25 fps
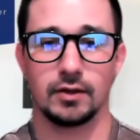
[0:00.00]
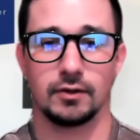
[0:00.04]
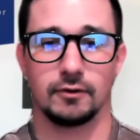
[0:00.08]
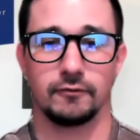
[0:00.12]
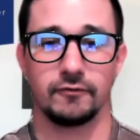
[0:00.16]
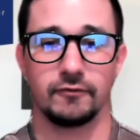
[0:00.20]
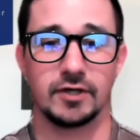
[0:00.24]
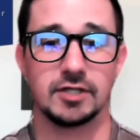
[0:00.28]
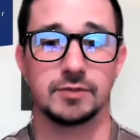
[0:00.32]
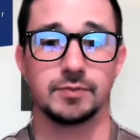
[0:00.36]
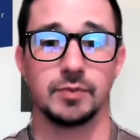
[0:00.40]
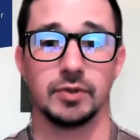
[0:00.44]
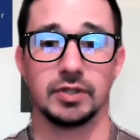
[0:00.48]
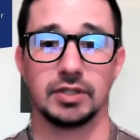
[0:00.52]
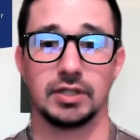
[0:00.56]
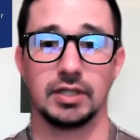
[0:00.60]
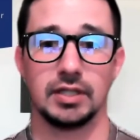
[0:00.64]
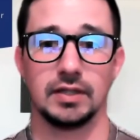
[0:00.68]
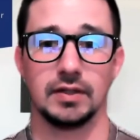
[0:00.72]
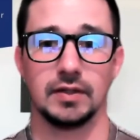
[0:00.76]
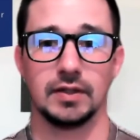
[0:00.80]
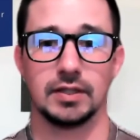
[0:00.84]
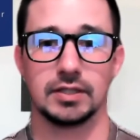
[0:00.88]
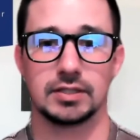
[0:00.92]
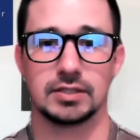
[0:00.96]
Facebook
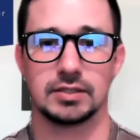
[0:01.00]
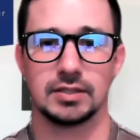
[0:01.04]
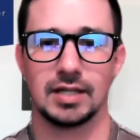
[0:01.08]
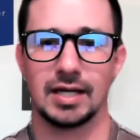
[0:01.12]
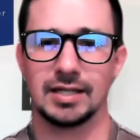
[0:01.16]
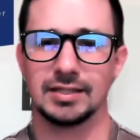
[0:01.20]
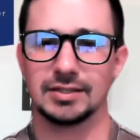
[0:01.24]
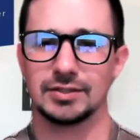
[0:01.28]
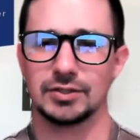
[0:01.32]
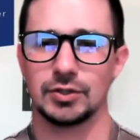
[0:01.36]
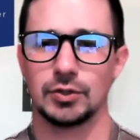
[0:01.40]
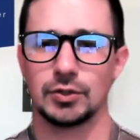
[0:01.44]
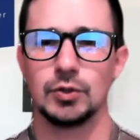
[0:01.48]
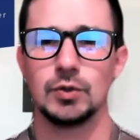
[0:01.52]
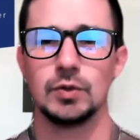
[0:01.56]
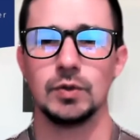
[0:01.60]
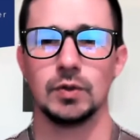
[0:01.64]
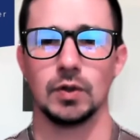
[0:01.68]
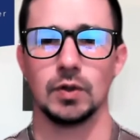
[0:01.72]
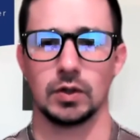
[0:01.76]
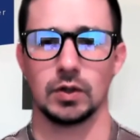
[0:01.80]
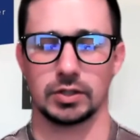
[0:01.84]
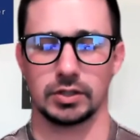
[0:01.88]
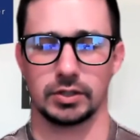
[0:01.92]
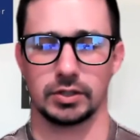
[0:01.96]
did this not too
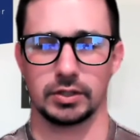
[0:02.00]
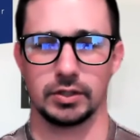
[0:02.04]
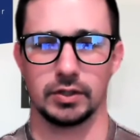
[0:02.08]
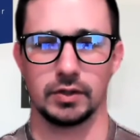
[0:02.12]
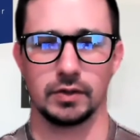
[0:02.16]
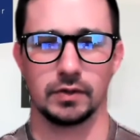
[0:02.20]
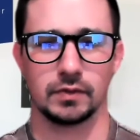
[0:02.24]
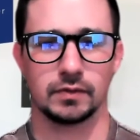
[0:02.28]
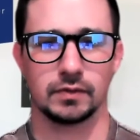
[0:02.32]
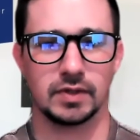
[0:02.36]
long ago.